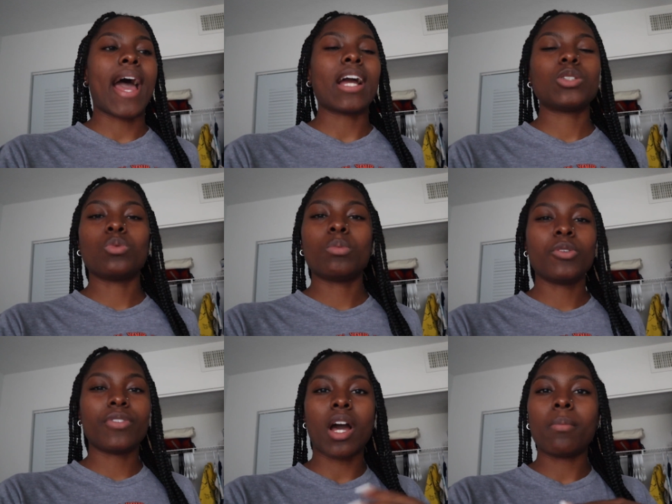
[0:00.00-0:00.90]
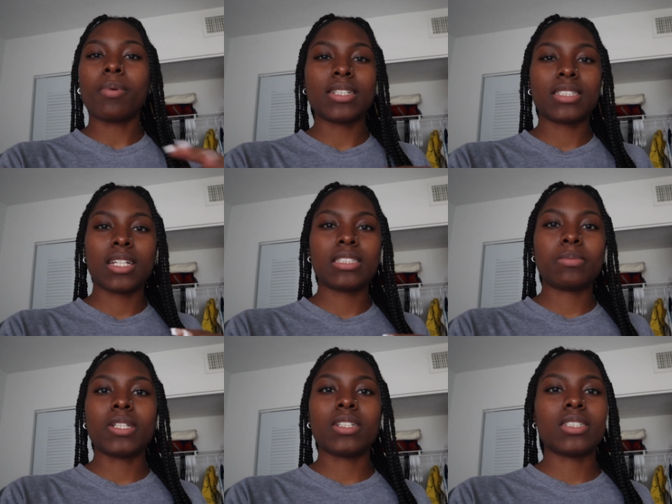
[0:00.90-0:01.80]
actual moving out process
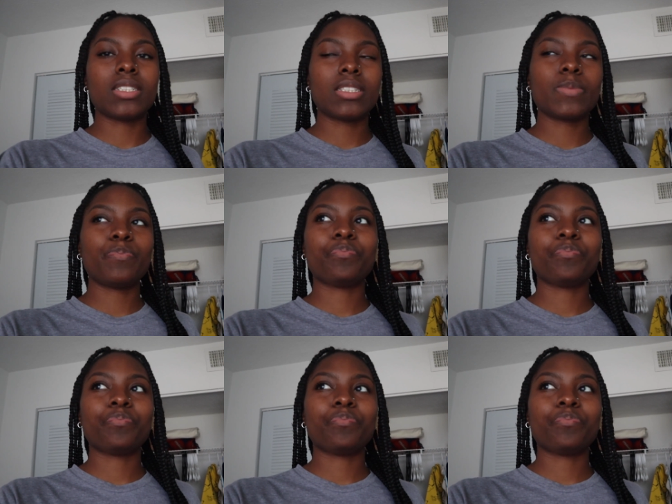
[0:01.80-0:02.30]
because